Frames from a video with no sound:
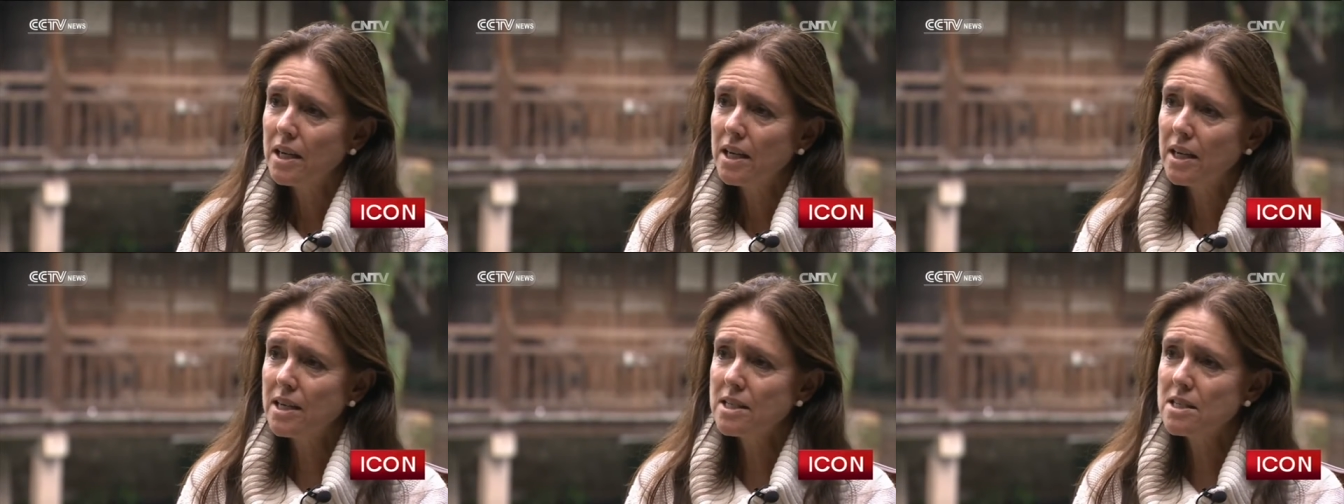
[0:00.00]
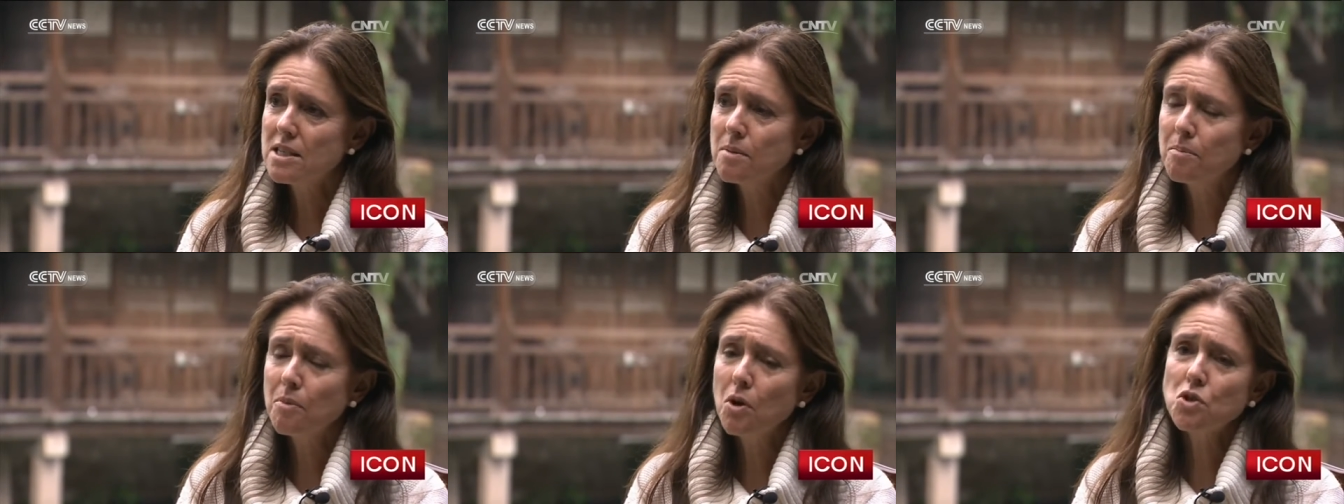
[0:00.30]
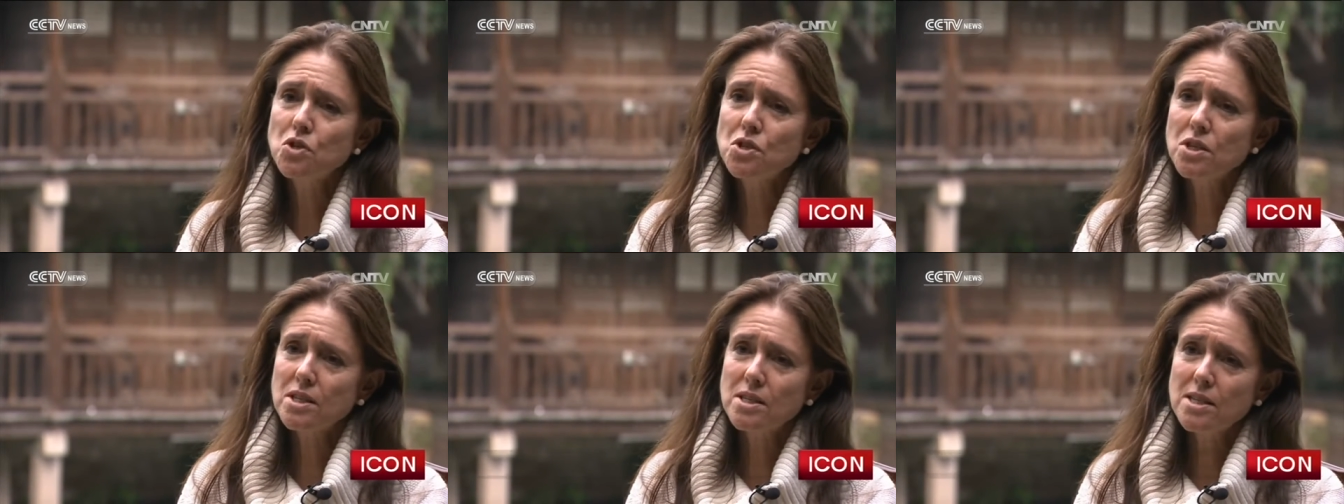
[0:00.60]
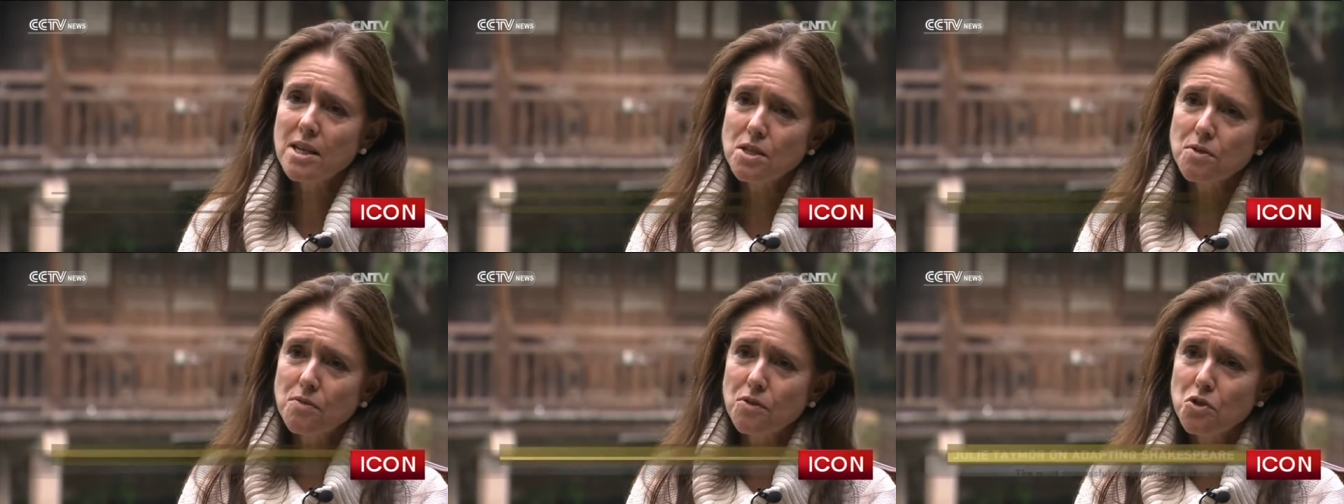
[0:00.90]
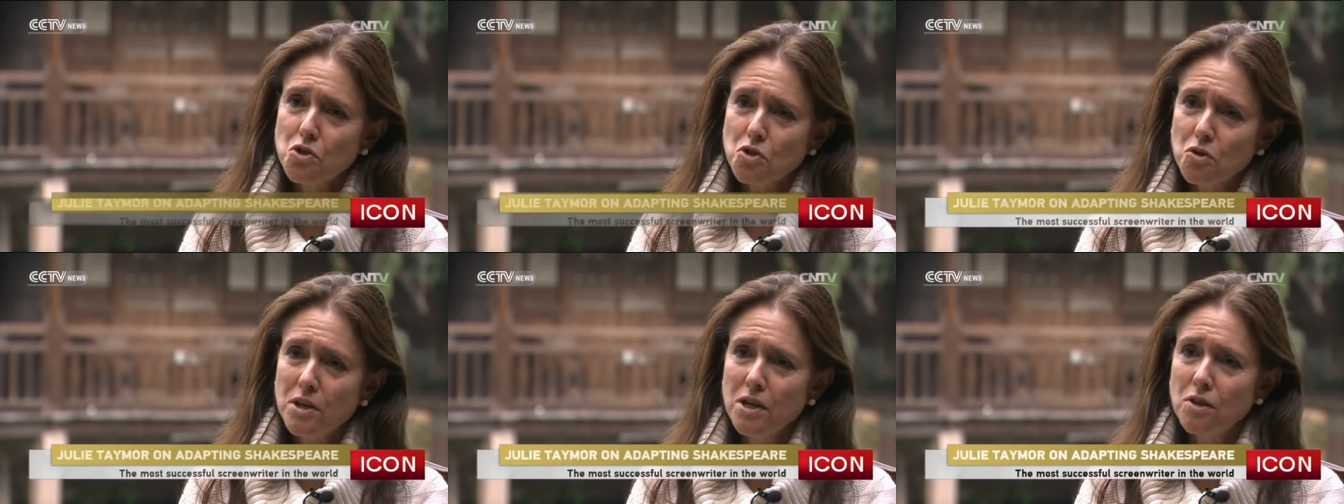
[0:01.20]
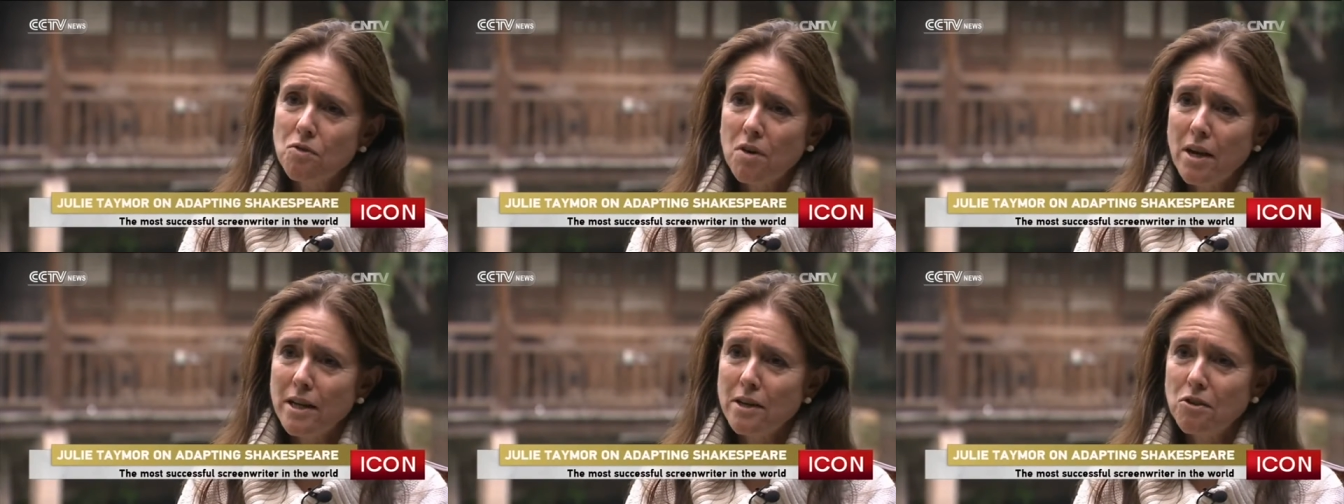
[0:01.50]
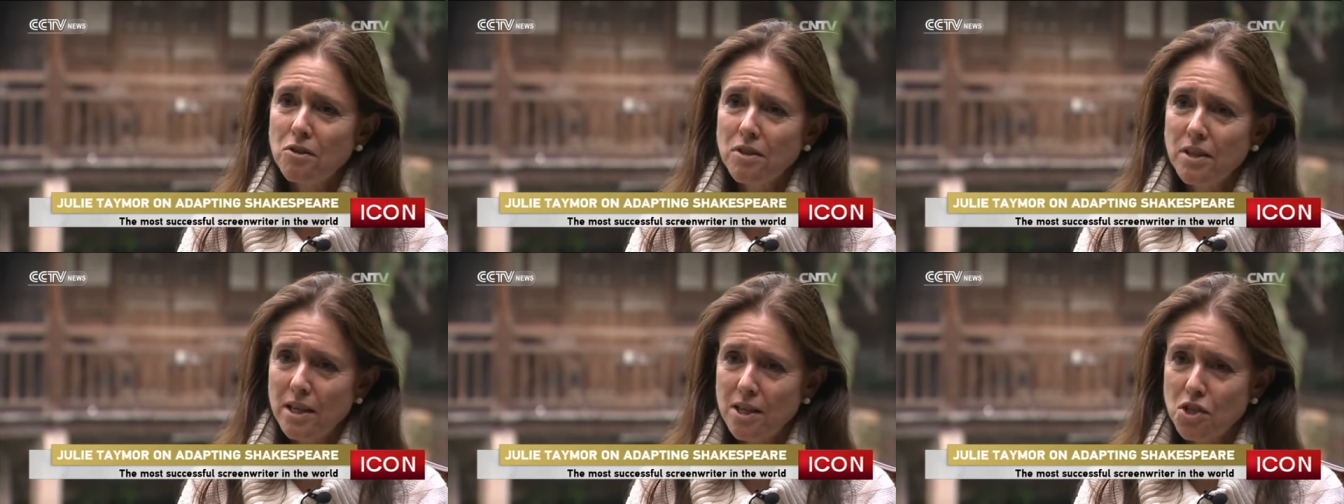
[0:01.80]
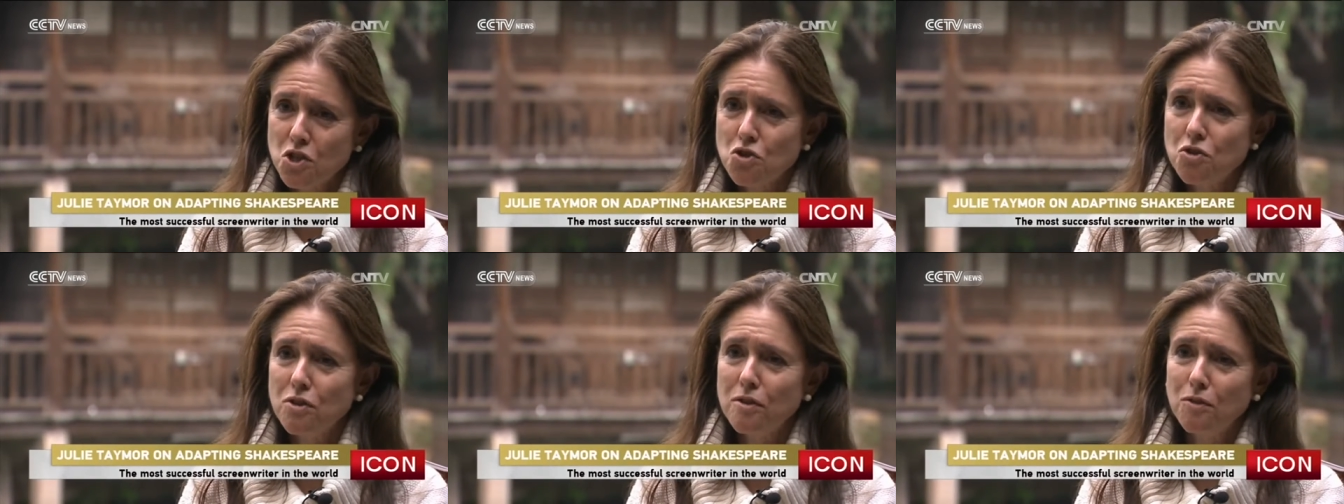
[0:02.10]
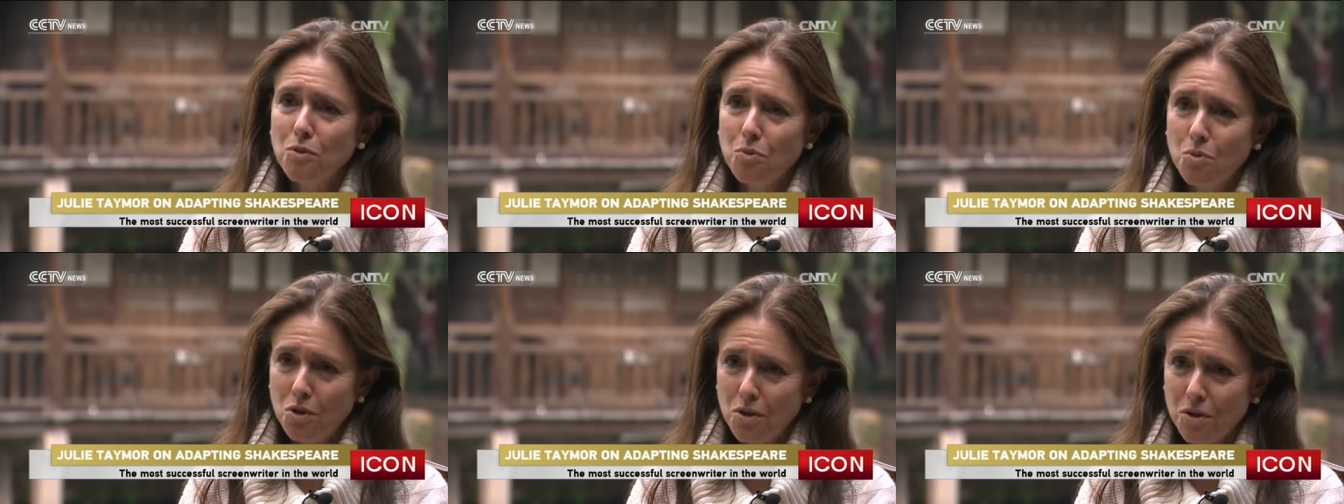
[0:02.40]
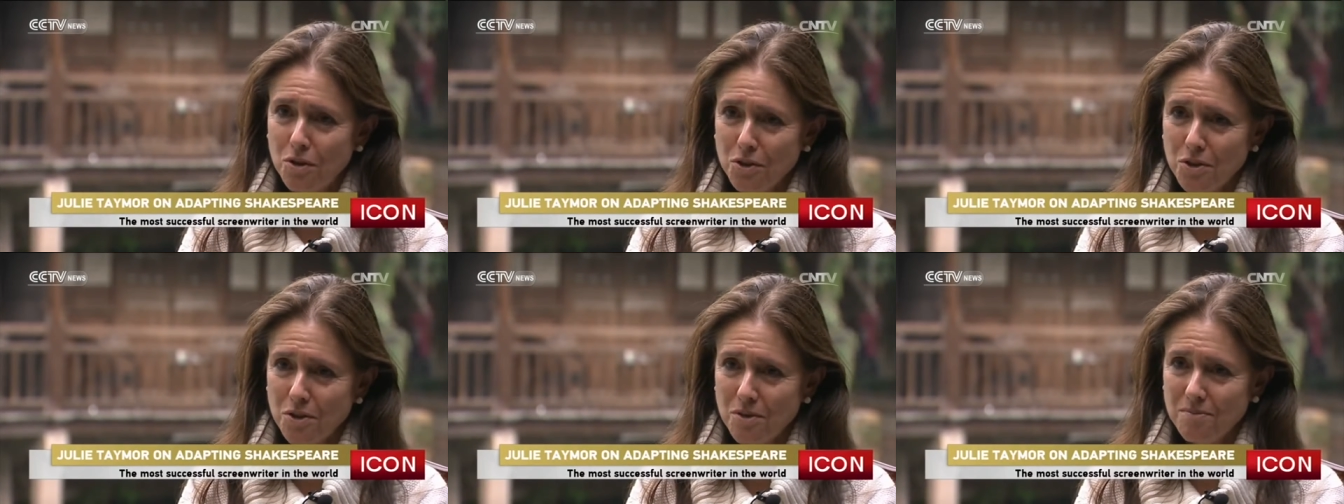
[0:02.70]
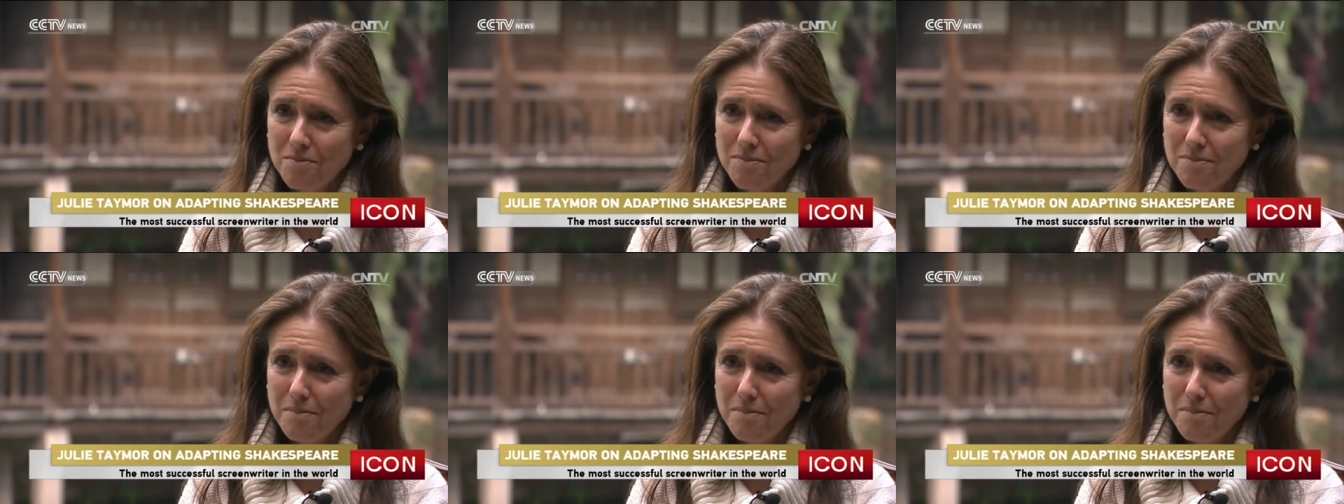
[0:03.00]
He's the most successful screenwriter in the history of the world